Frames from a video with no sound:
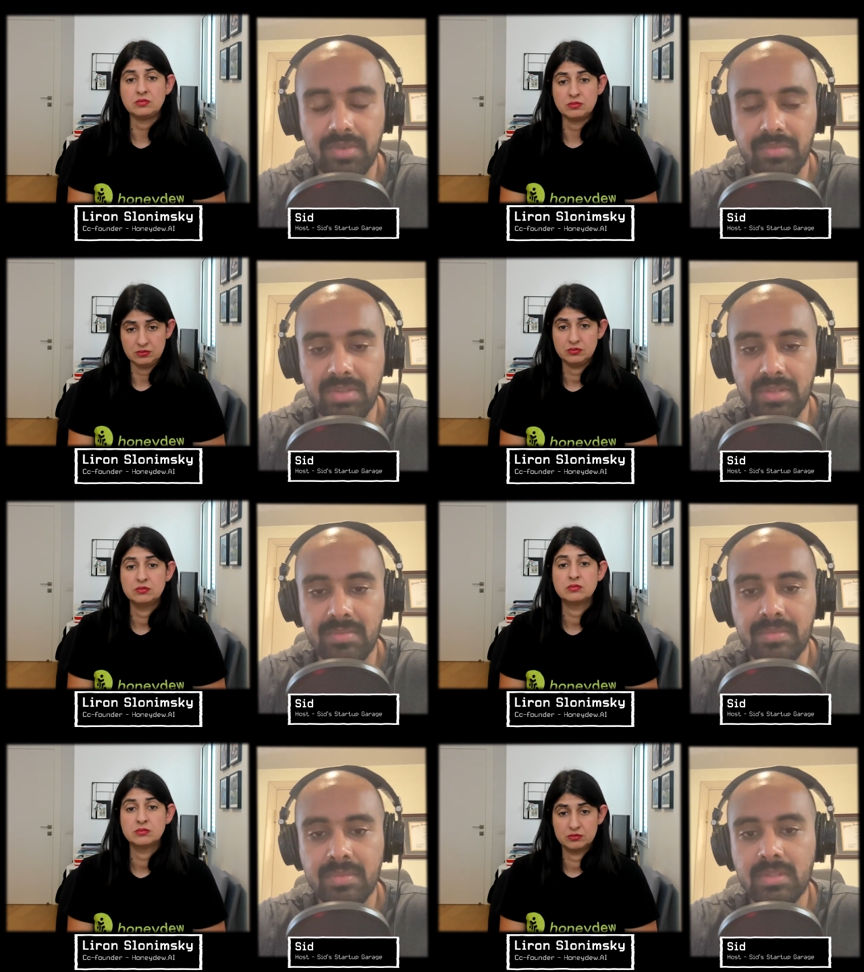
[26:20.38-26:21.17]
Speaker 1: from them.
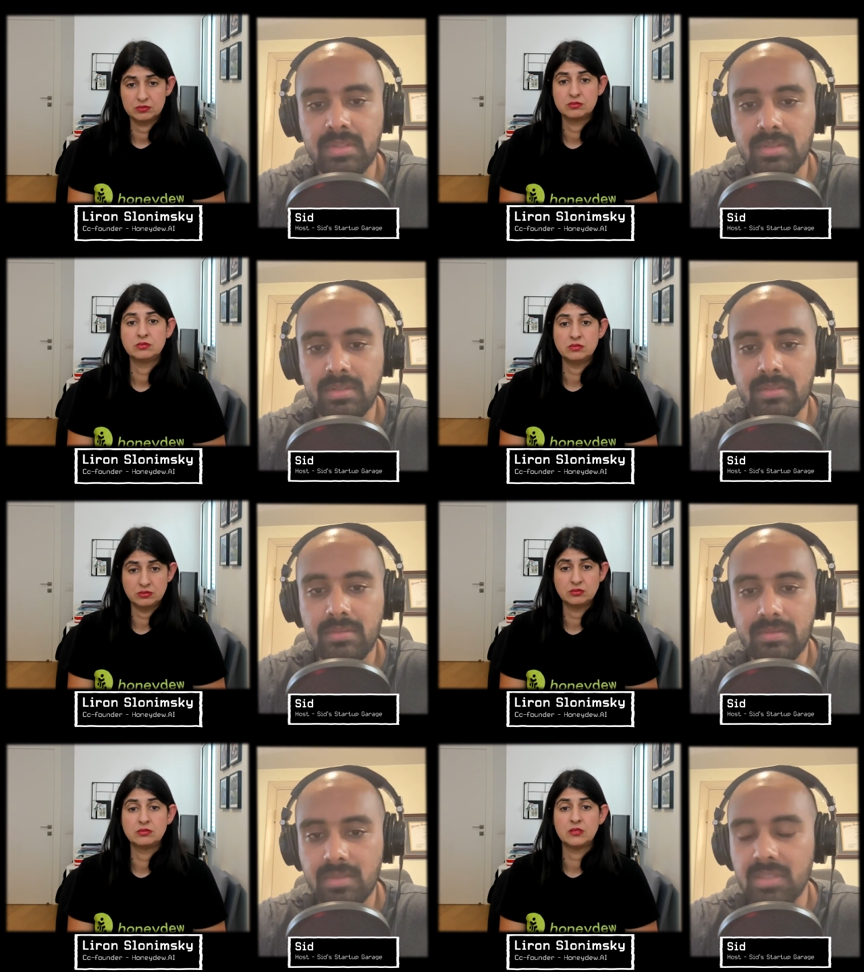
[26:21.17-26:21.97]

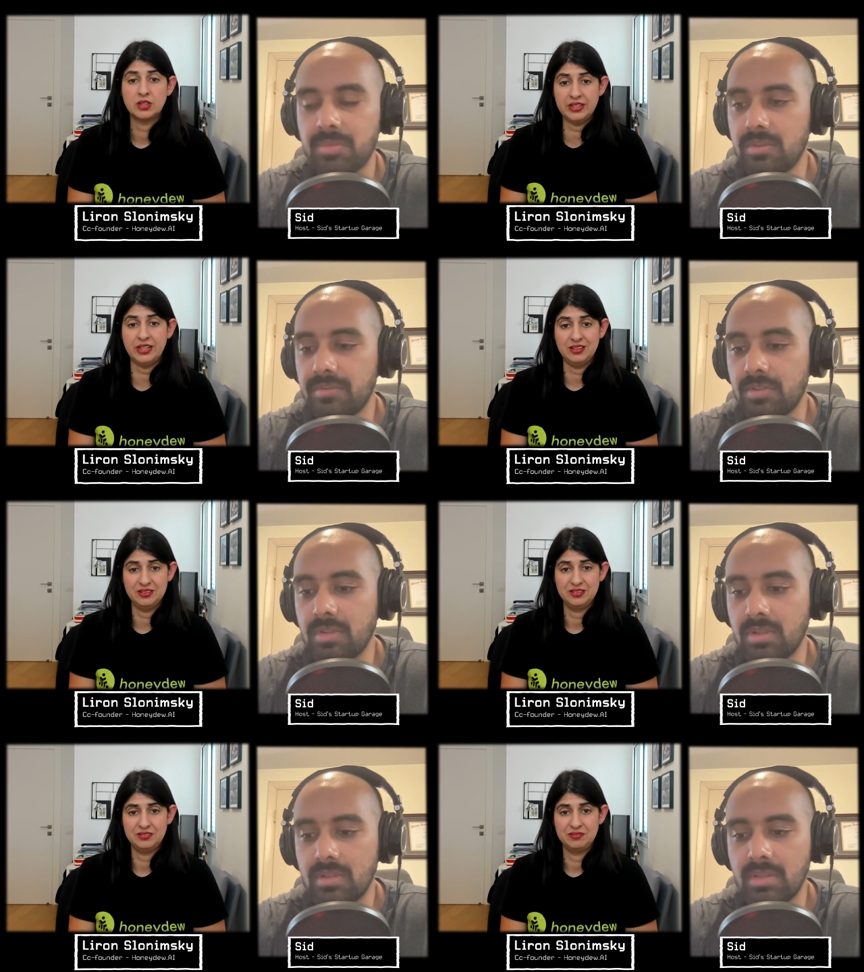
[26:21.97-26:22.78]
That's beautiful.
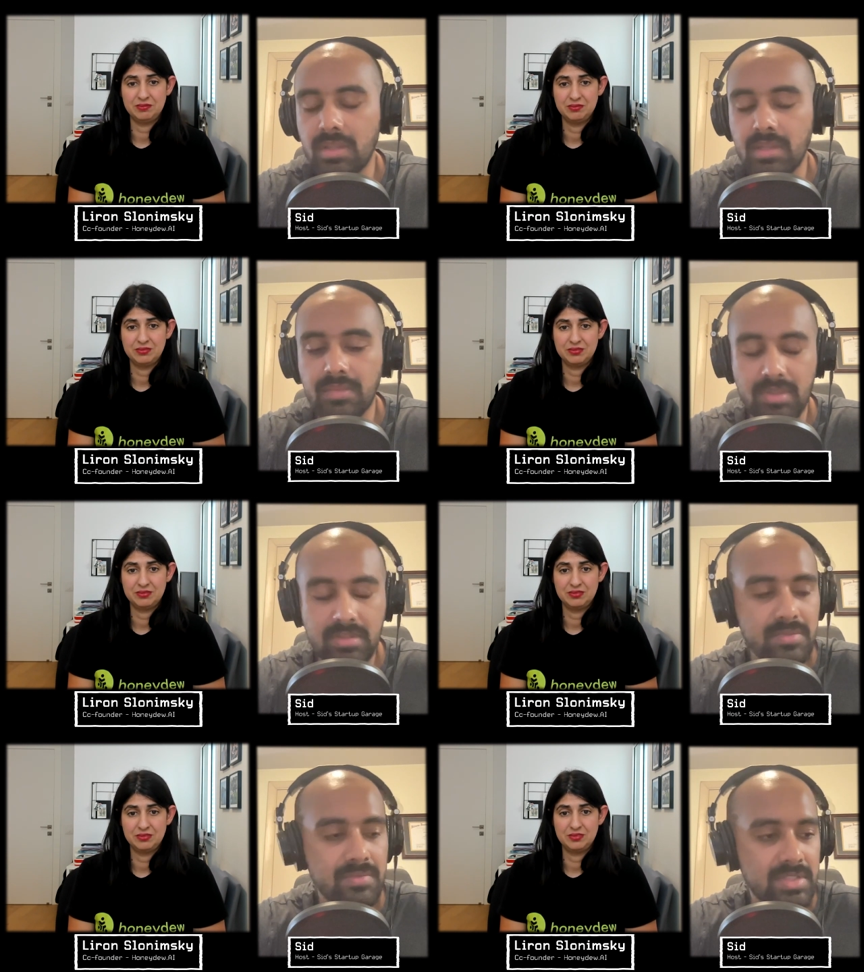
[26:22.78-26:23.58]
Yeah.
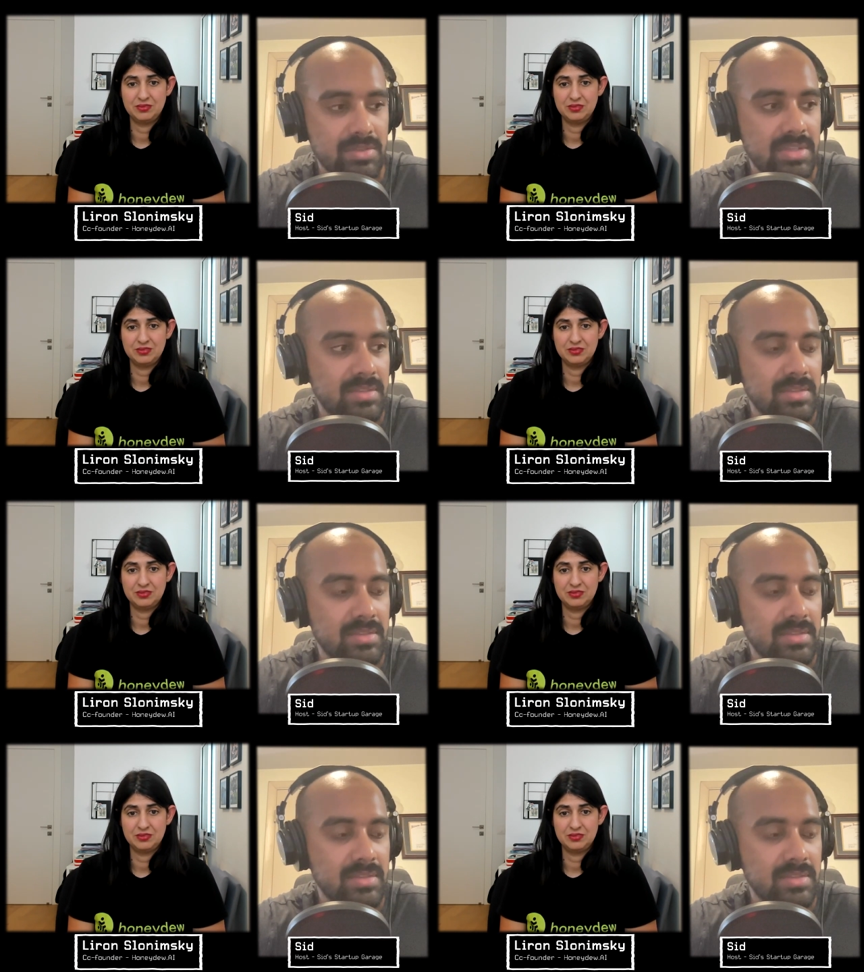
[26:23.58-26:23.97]
That's that's great.